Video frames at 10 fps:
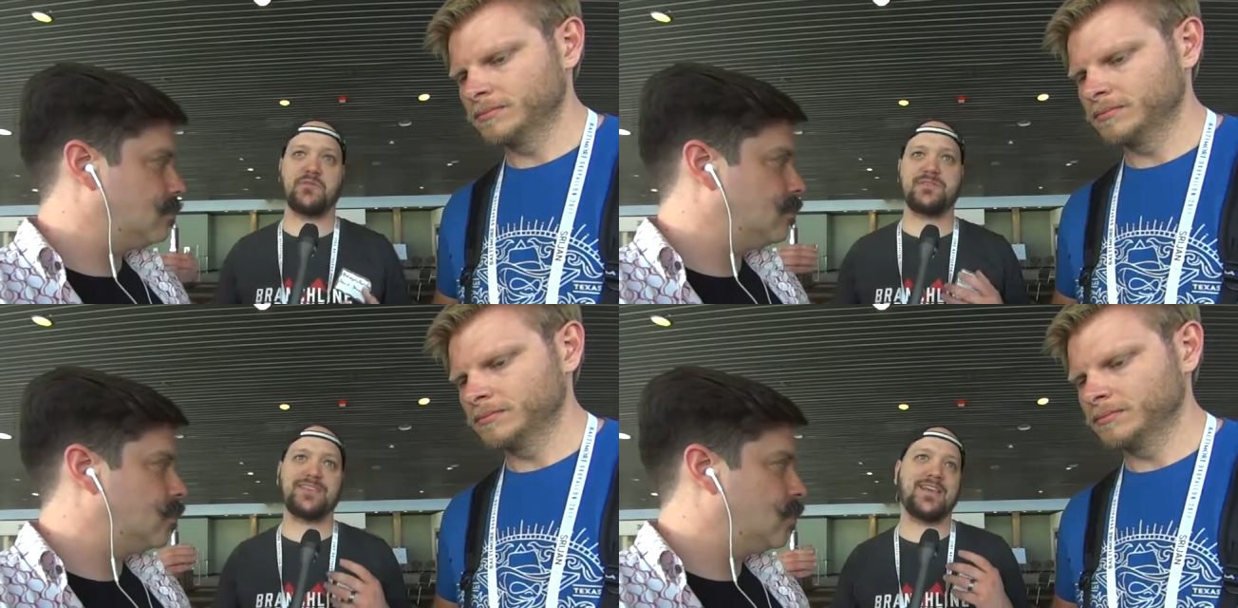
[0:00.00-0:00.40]

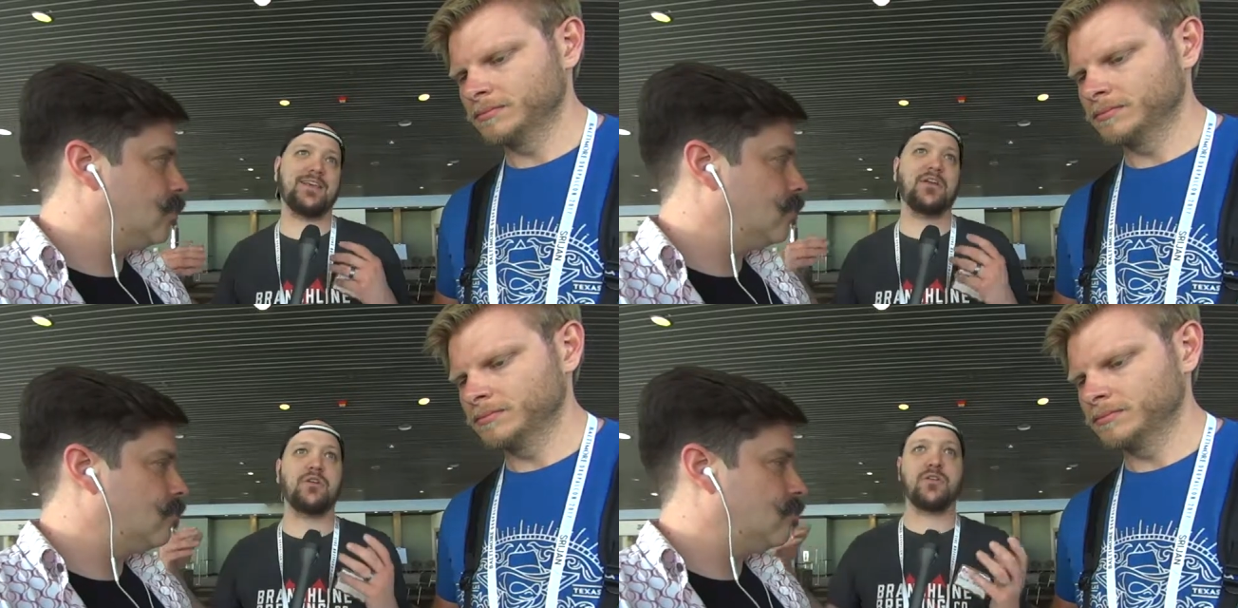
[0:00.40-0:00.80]

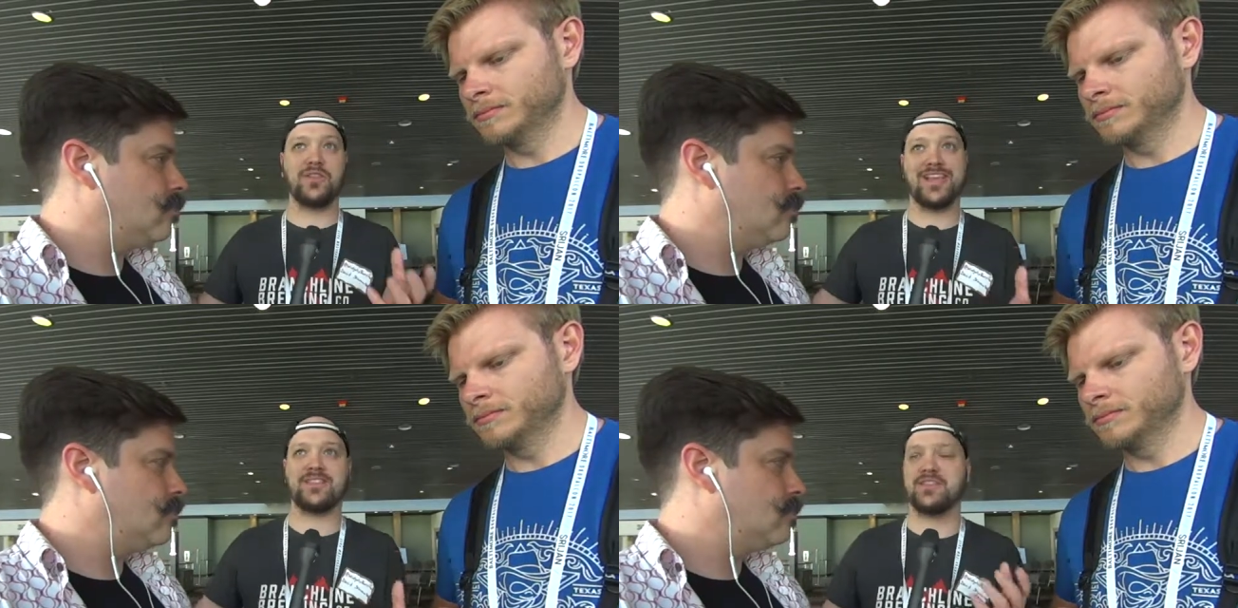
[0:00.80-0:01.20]
Speaker 1: seeing
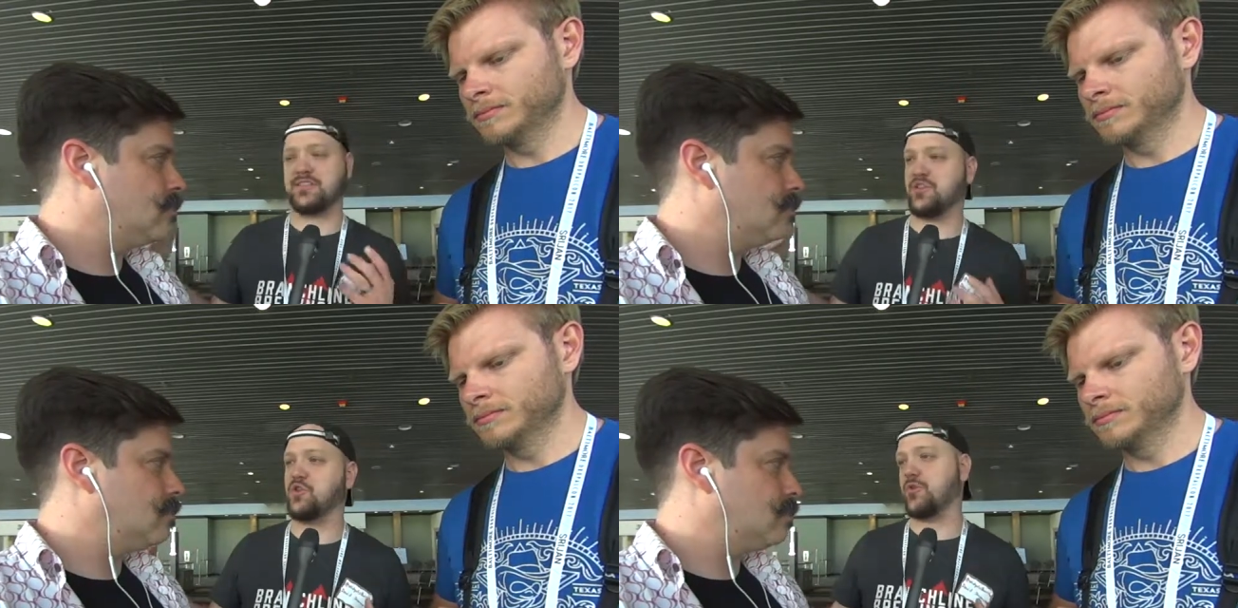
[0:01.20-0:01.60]

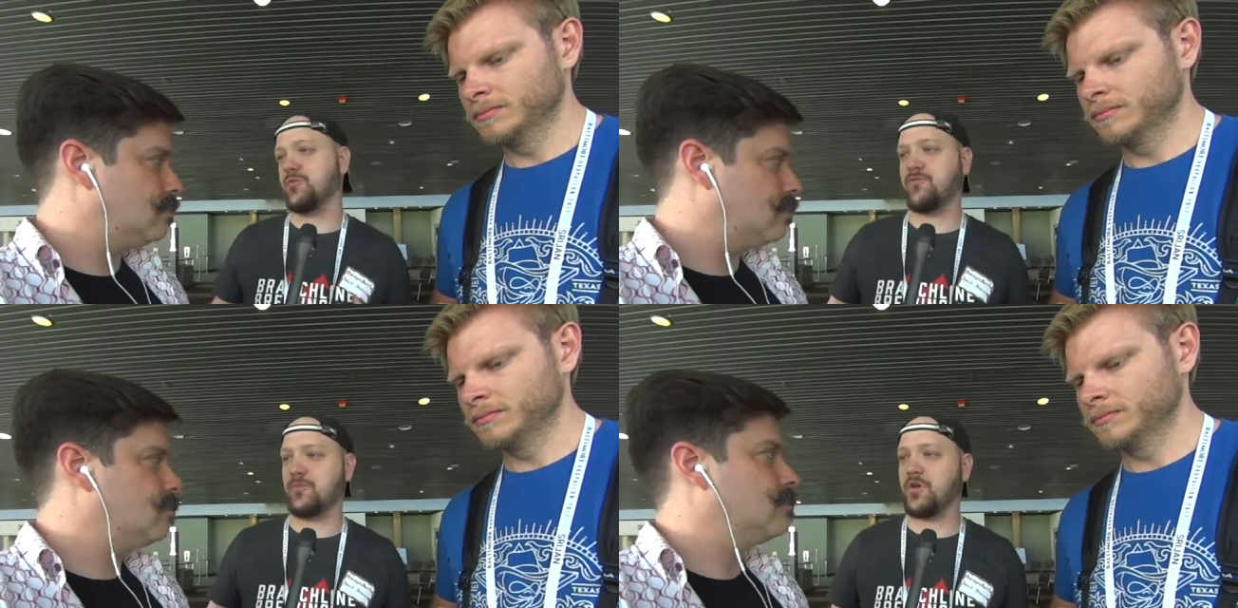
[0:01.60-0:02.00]
lessons
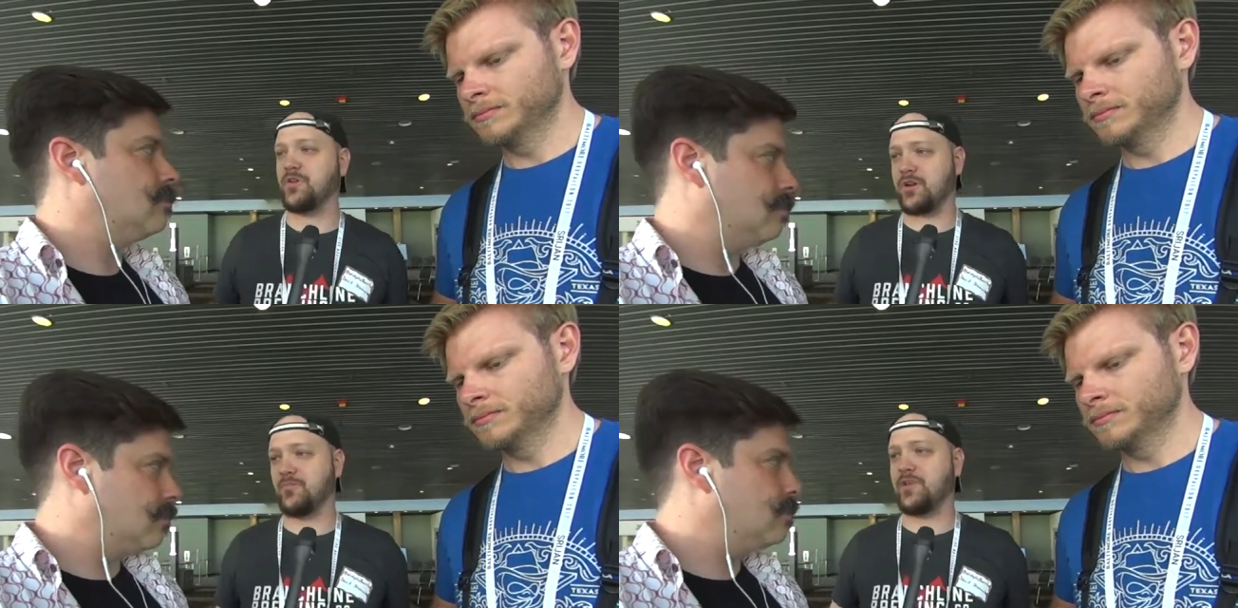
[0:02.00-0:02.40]
learned from
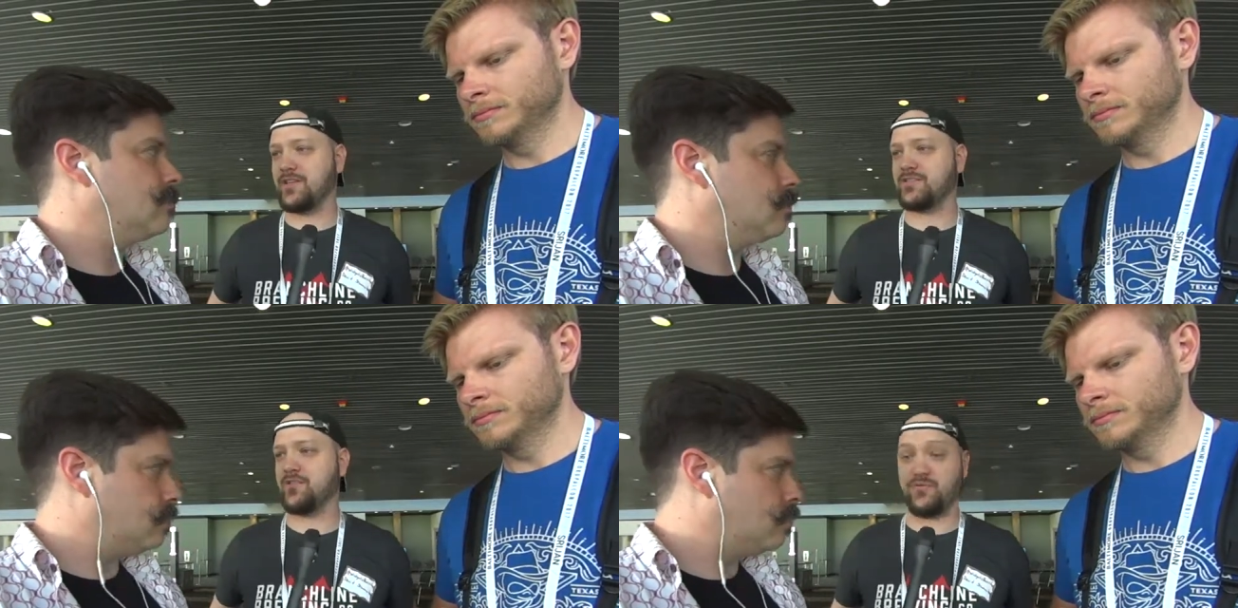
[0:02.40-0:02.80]
other
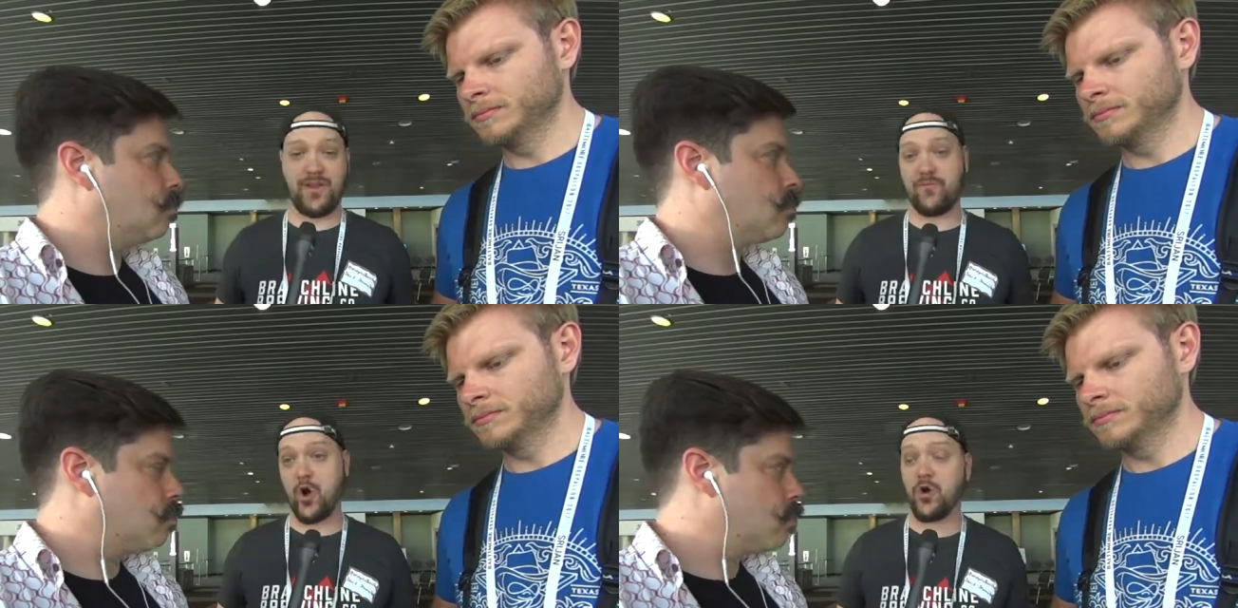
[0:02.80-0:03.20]
companies who
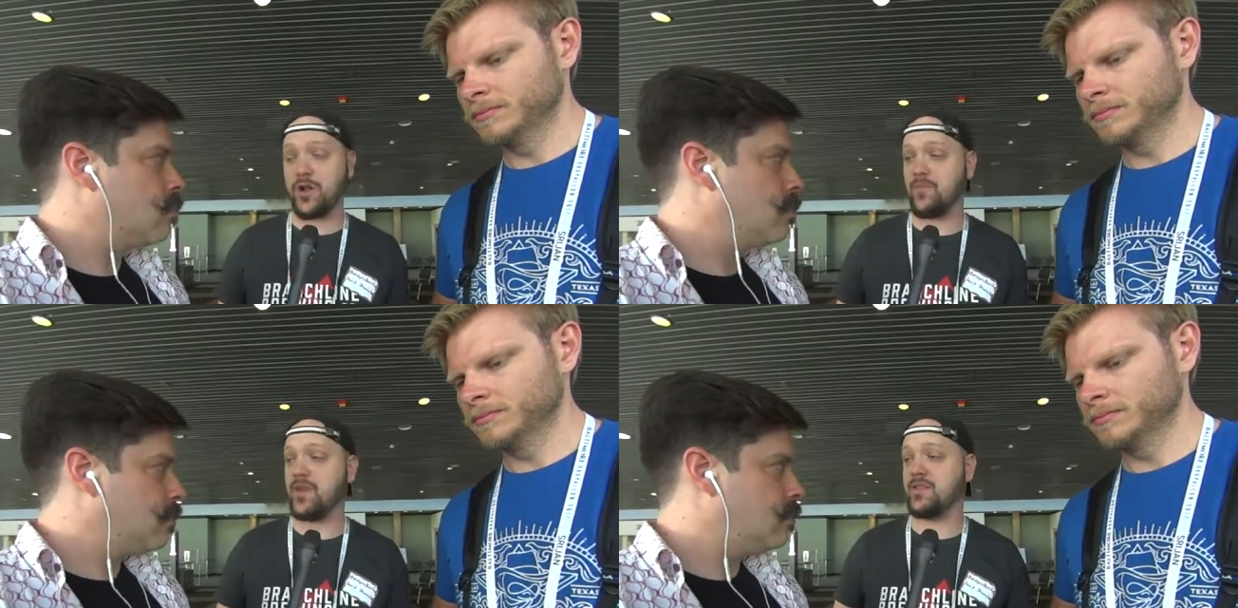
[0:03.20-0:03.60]
have
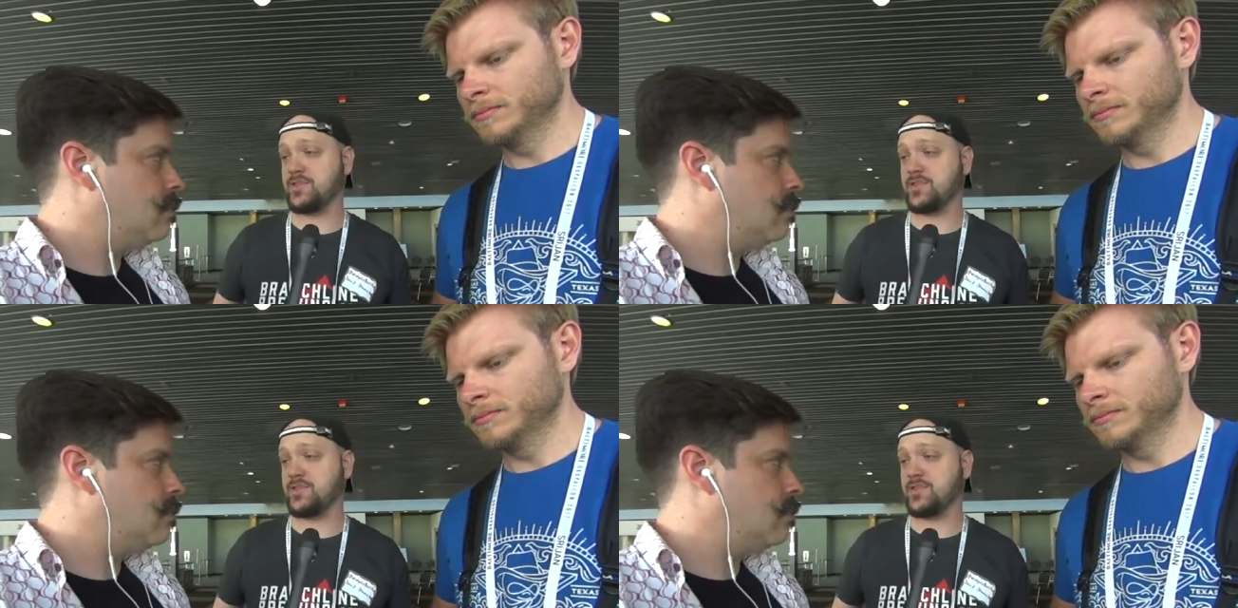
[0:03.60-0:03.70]
already made